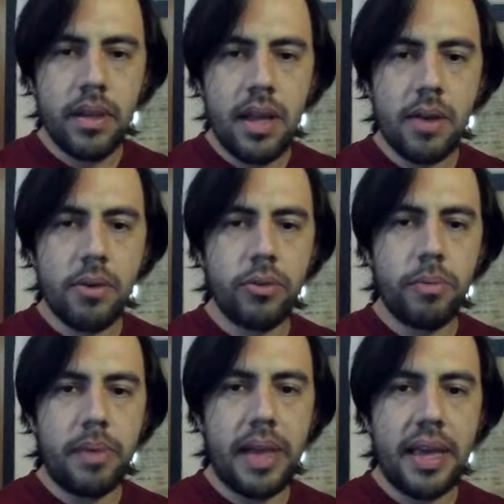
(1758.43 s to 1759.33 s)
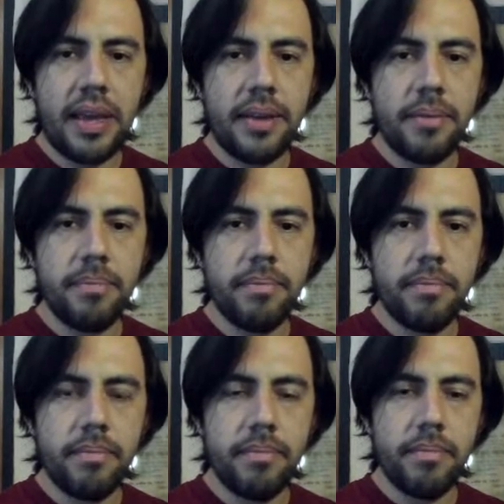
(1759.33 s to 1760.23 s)
I'm going to play,
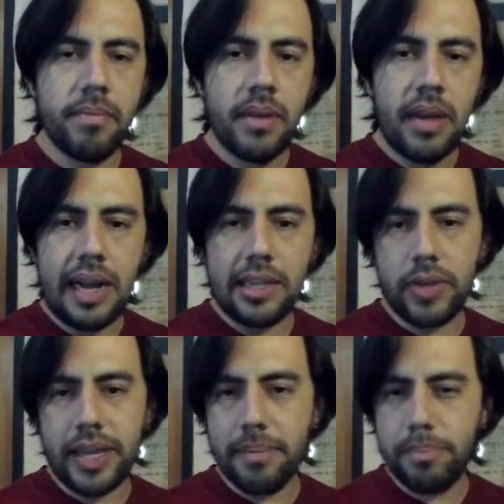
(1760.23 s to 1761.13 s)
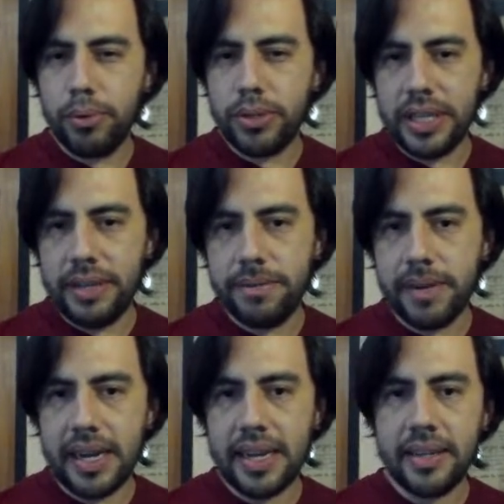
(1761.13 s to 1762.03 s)
also I can push
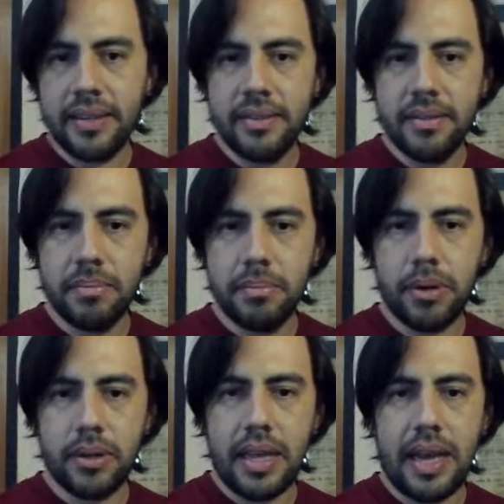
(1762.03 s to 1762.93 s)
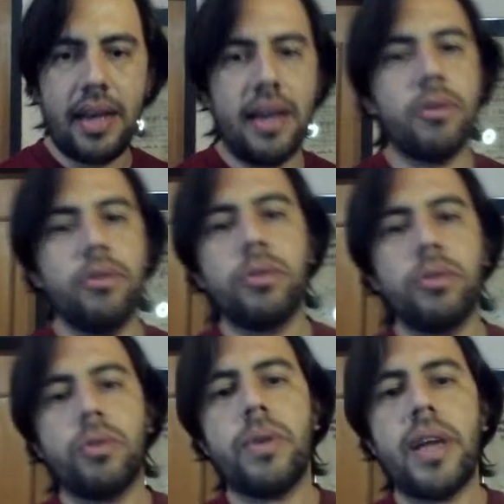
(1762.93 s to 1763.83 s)
e5, but I'm going to
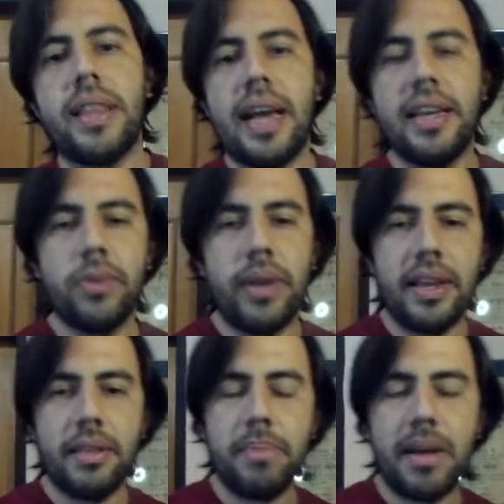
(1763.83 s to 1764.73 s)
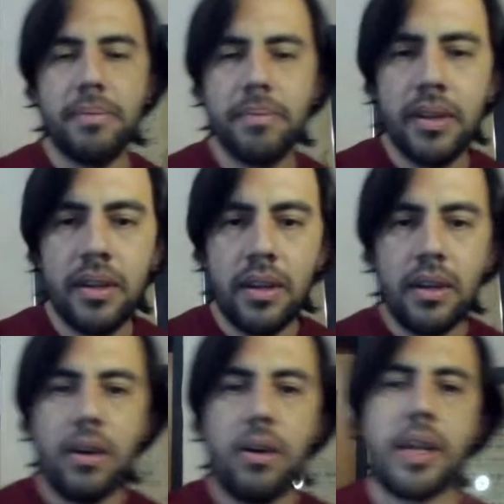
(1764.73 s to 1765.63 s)
create the isolated pawn.
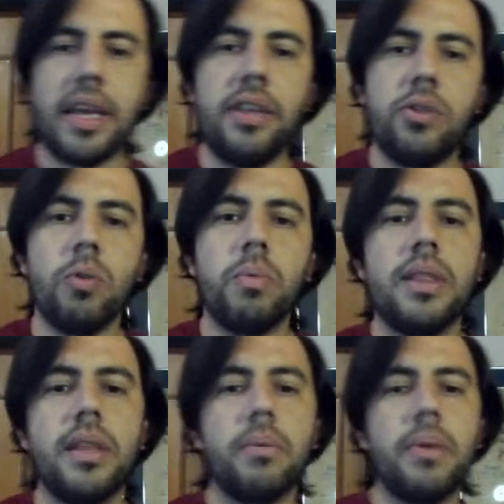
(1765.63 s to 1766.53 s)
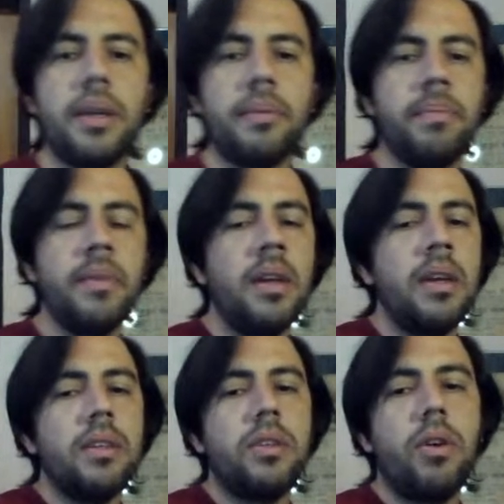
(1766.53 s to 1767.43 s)
Okay, he took with the queen.
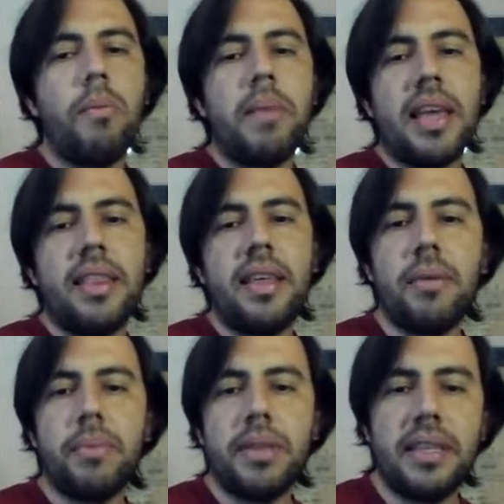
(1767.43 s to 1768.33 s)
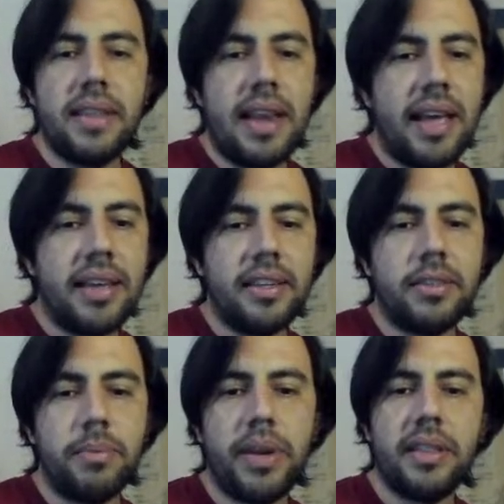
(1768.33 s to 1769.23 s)
So my idea with this line
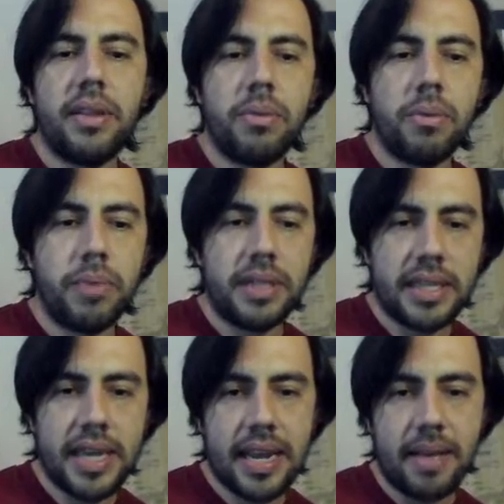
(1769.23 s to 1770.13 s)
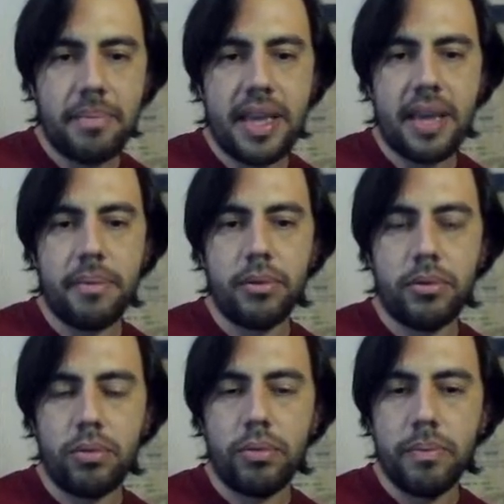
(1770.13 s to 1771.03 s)
is bring the rook with check and be able
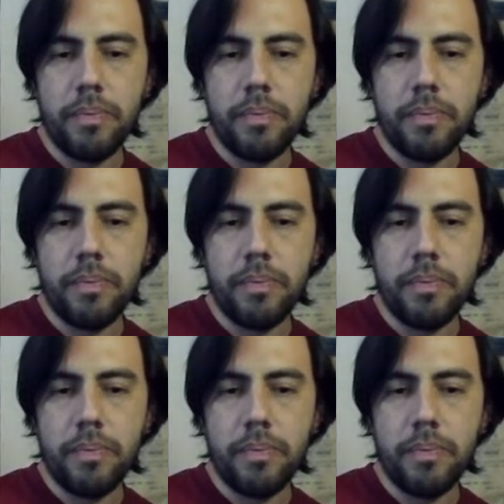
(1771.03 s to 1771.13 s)
to